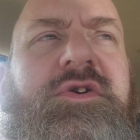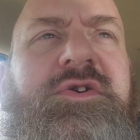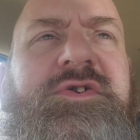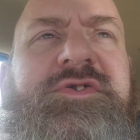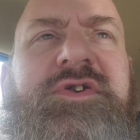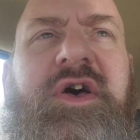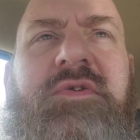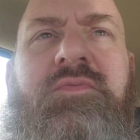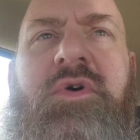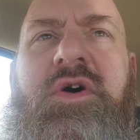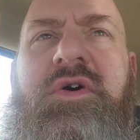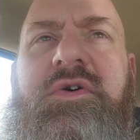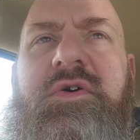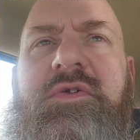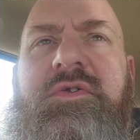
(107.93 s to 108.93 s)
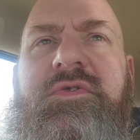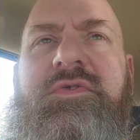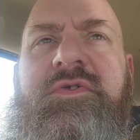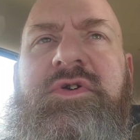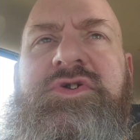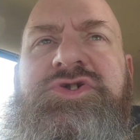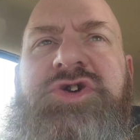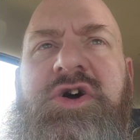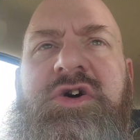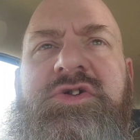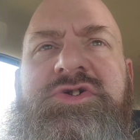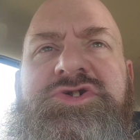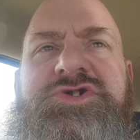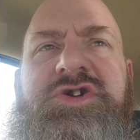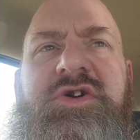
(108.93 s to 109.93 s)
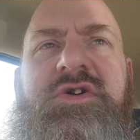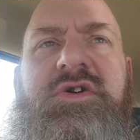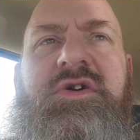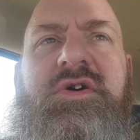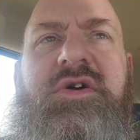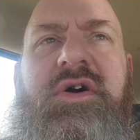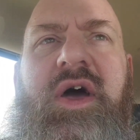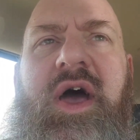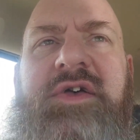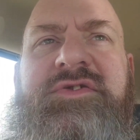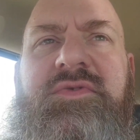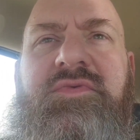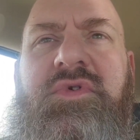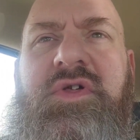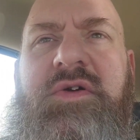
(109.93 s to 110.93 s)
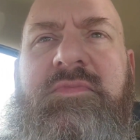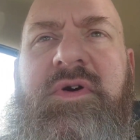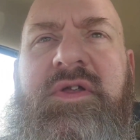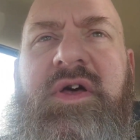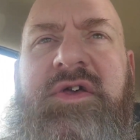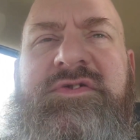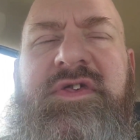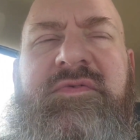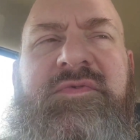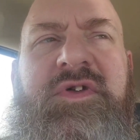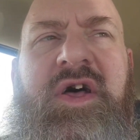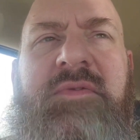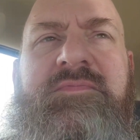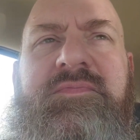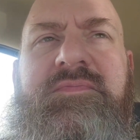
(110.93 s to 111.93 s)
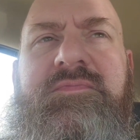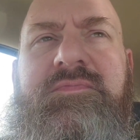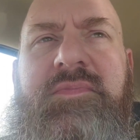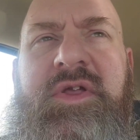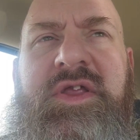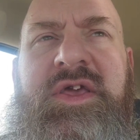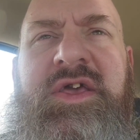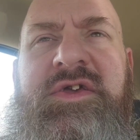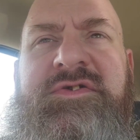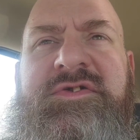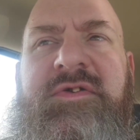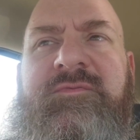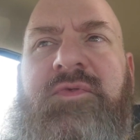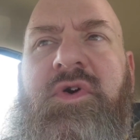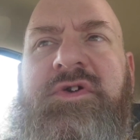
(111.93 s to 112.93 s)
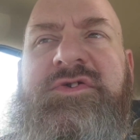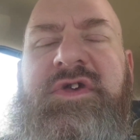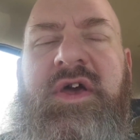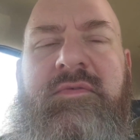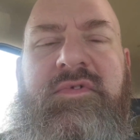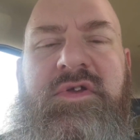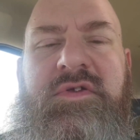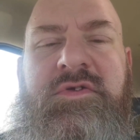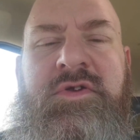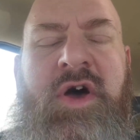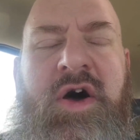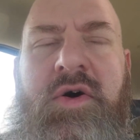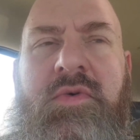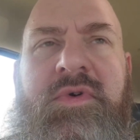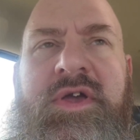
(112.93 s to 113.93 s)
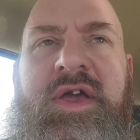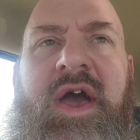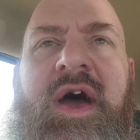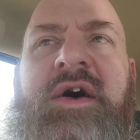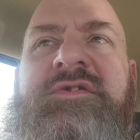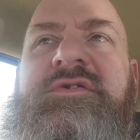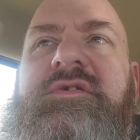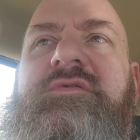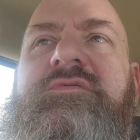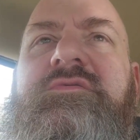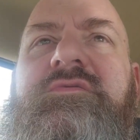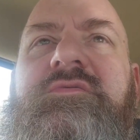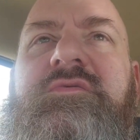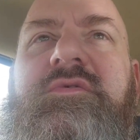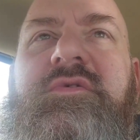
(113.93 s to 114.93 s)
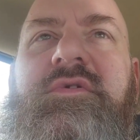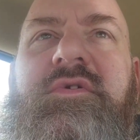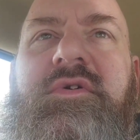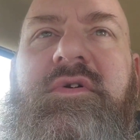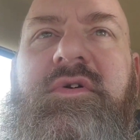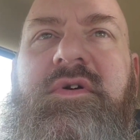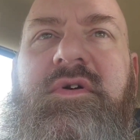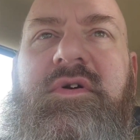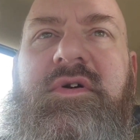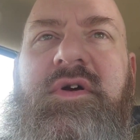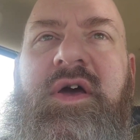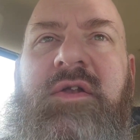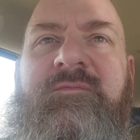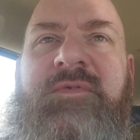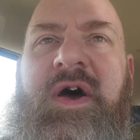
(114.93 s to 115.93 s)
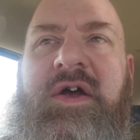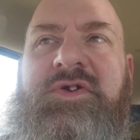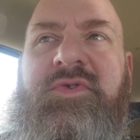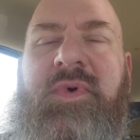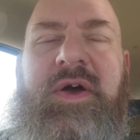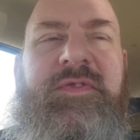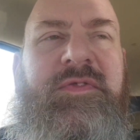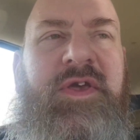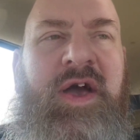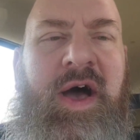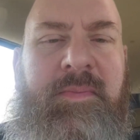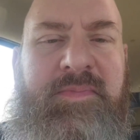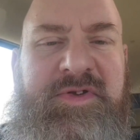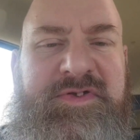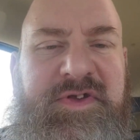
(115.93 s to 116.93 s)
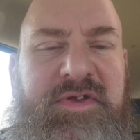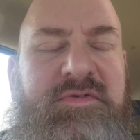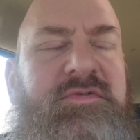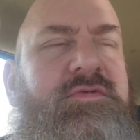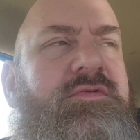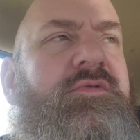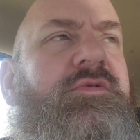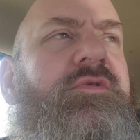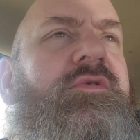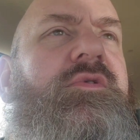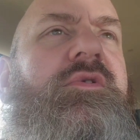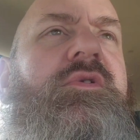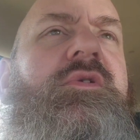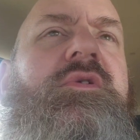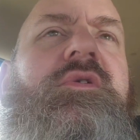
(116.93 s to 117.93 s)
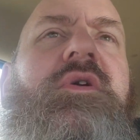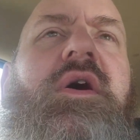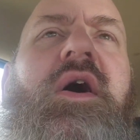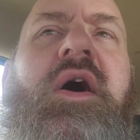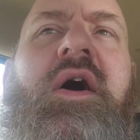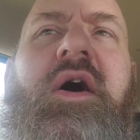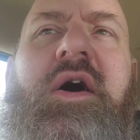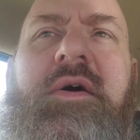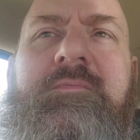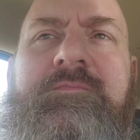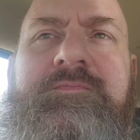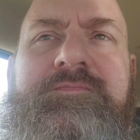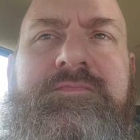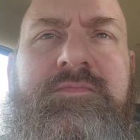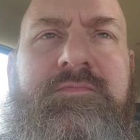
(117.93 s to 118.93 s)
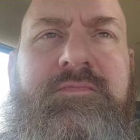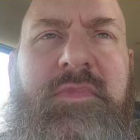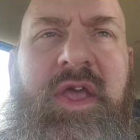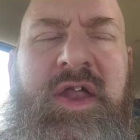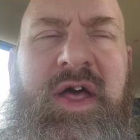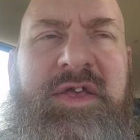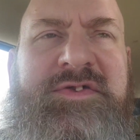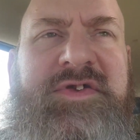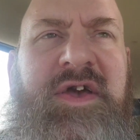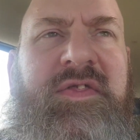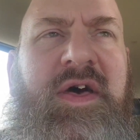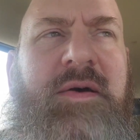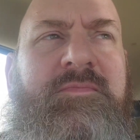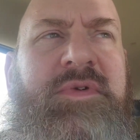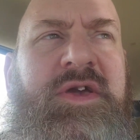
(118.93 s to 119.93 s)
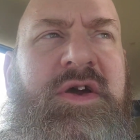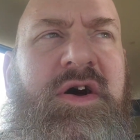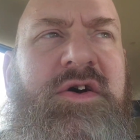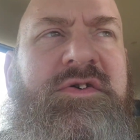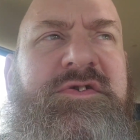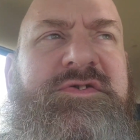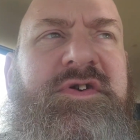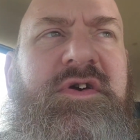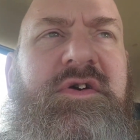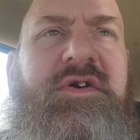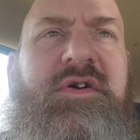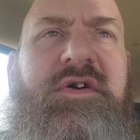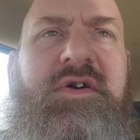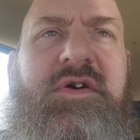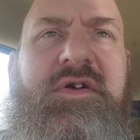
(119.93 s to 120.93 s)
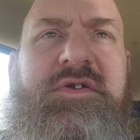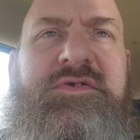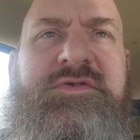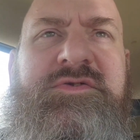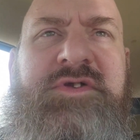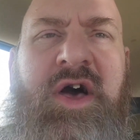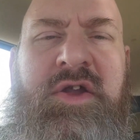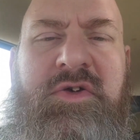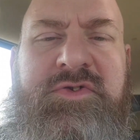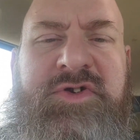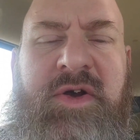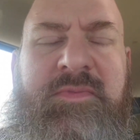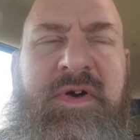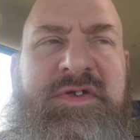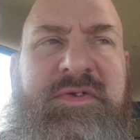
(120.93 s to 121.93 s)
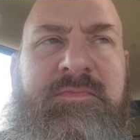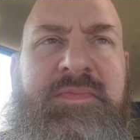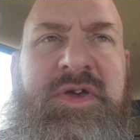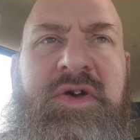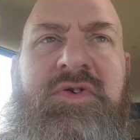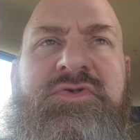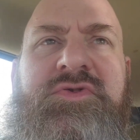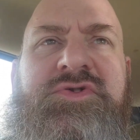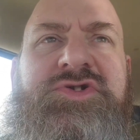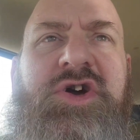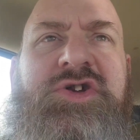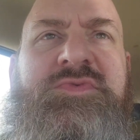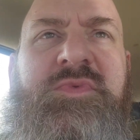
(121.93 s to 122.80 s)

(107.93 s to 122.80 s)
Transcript: said, well, the judge has lifted up and eased enforcing of it. No, he hasn't. In fact, quite the opposite. And I say that because Donald Trump has appealed to Judge